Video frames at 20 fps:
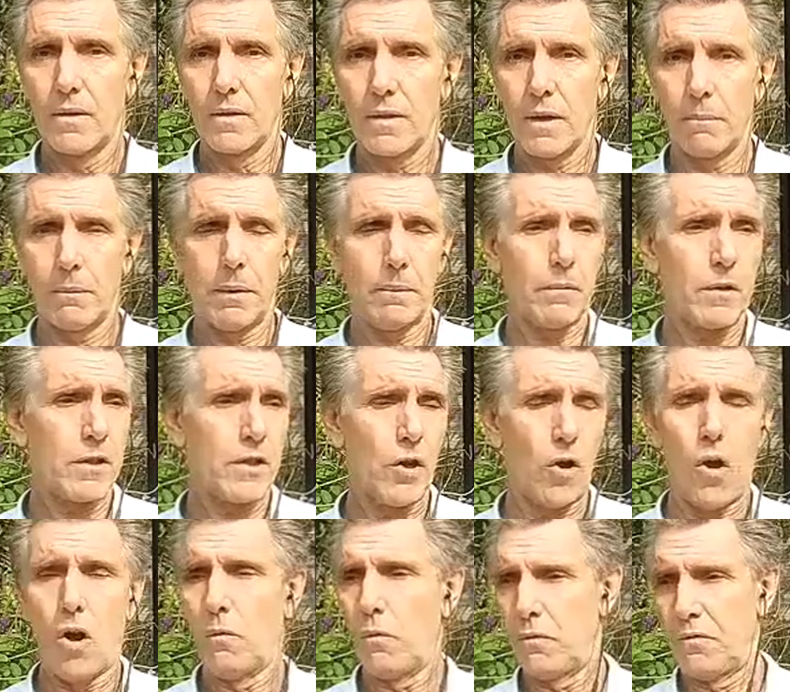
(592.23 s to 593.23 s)
Some people
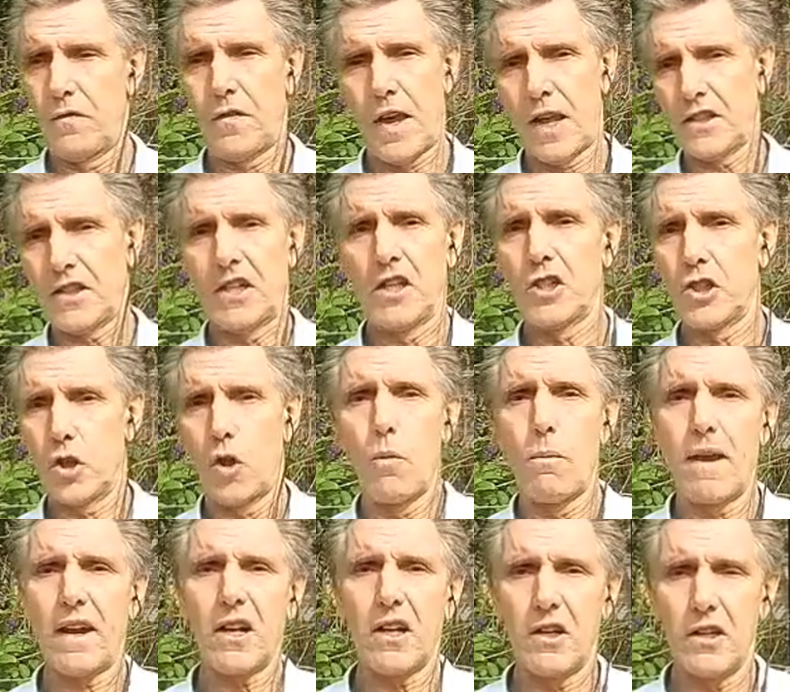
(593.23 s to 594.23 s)
say, oh, fast and slow
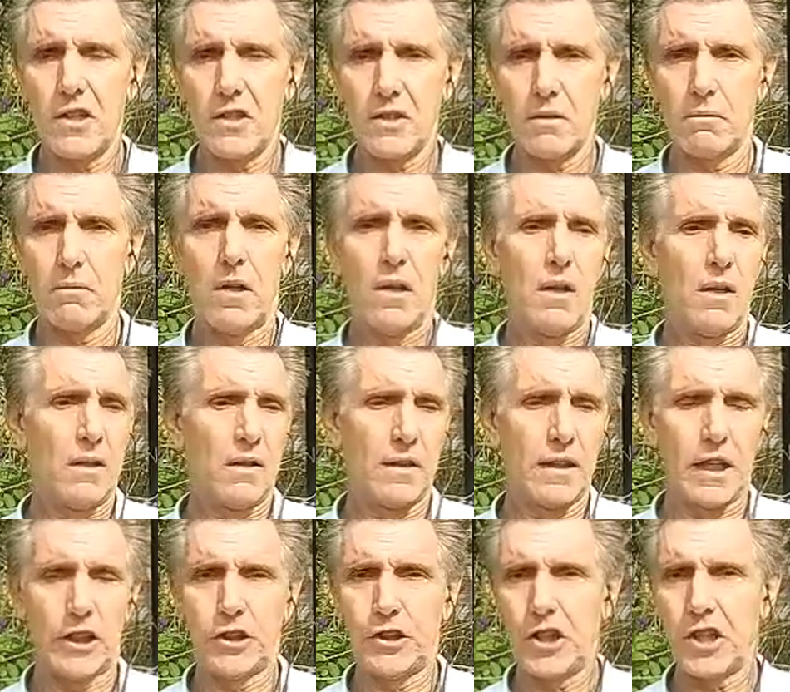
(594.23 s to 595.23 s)
mechanism,
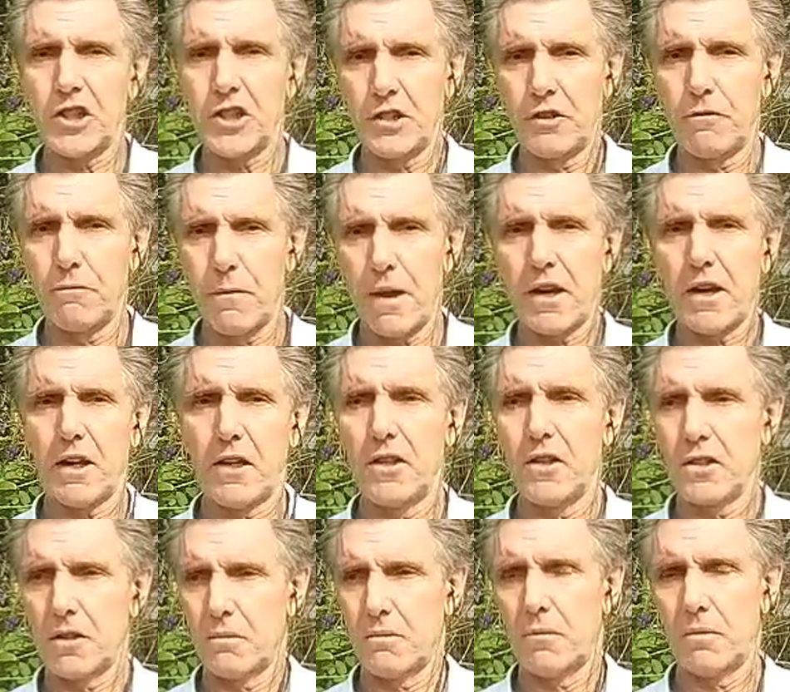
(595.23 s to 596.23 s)
digestive
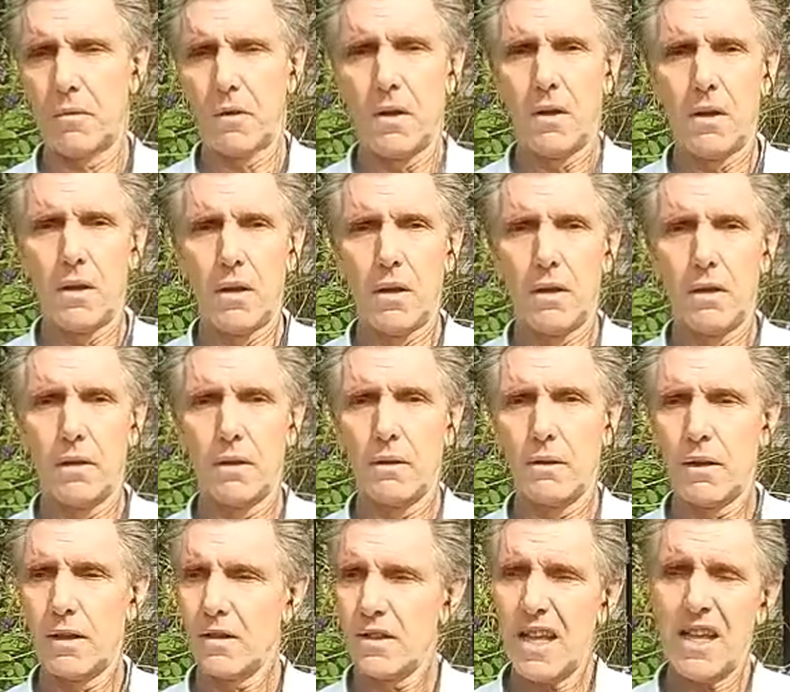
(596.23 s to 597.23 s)
mechanism.
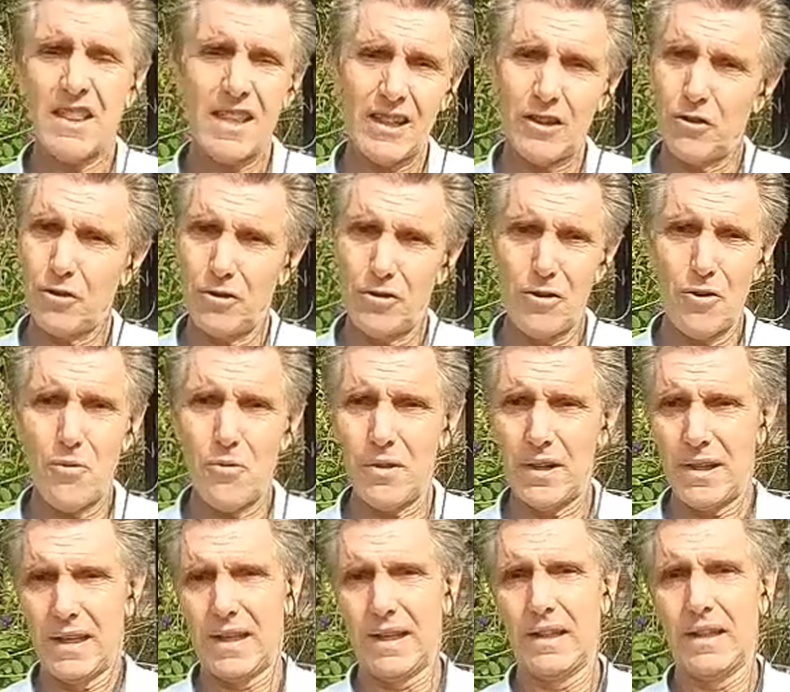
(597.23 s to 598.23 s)
Has nothing to do
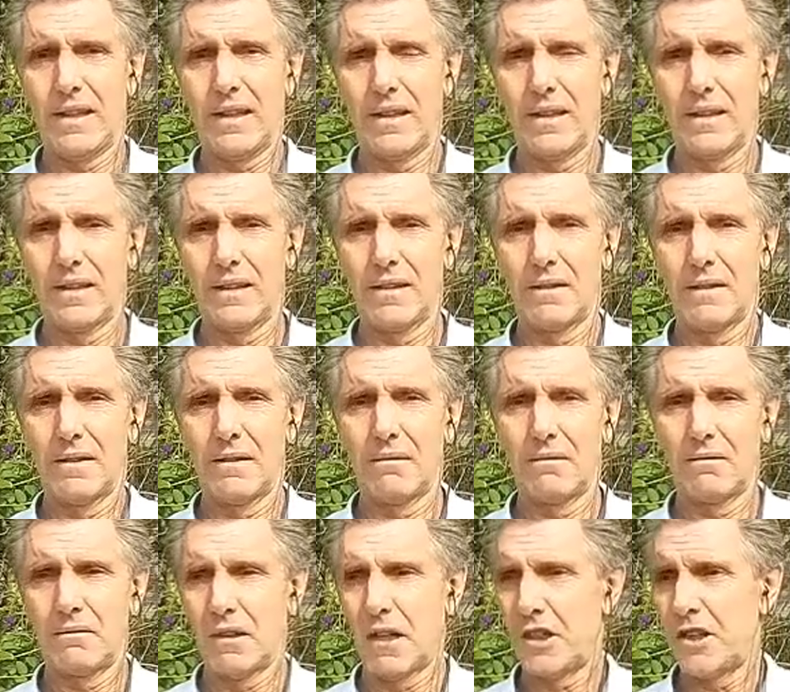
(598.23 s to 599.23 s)
with it.
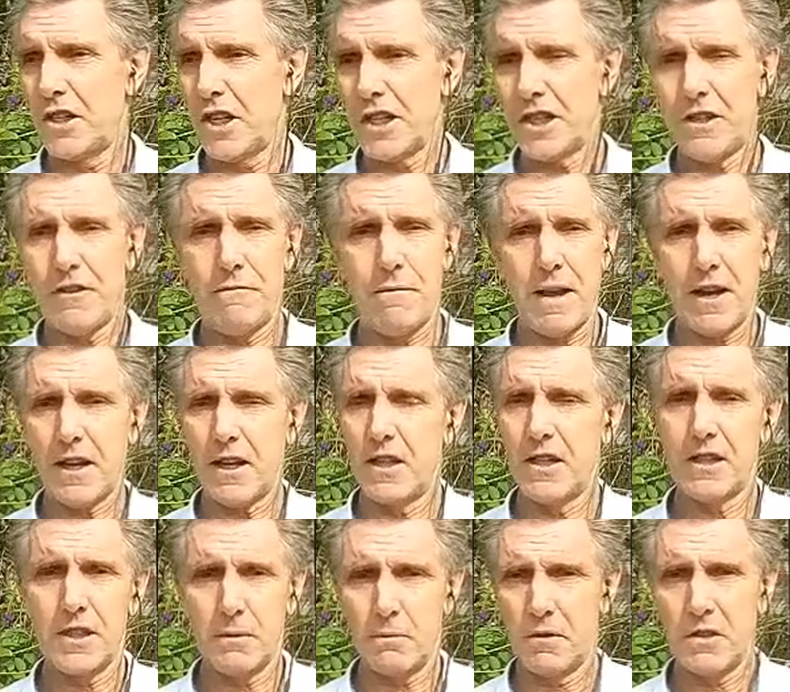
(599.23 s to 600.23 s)
Digestive
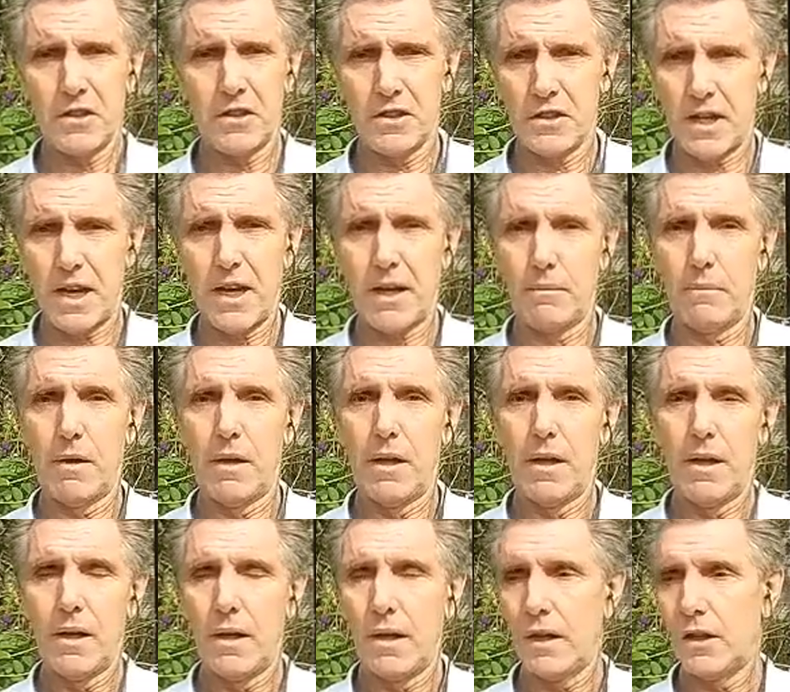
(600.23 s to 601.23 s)
mechanism is the same.
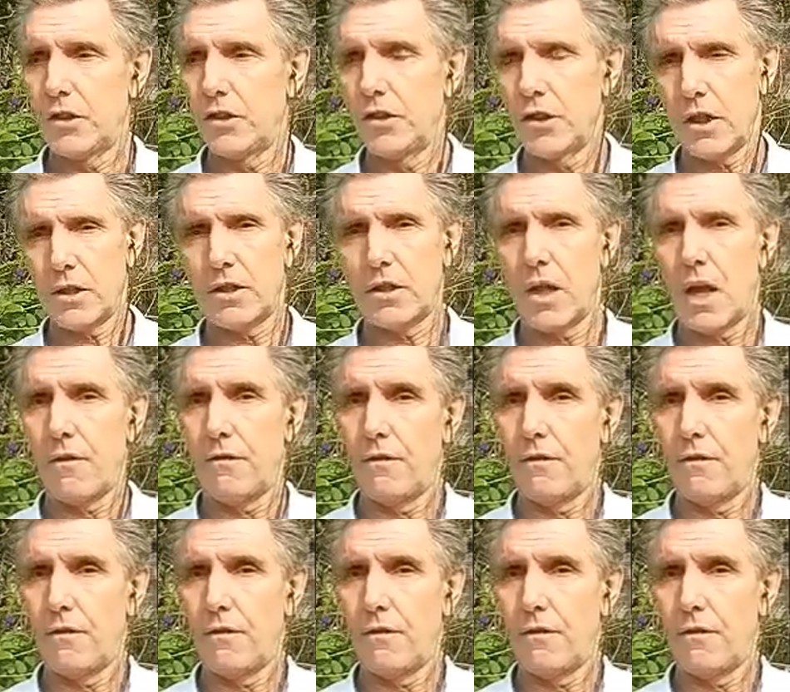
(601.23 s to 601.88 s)
It's just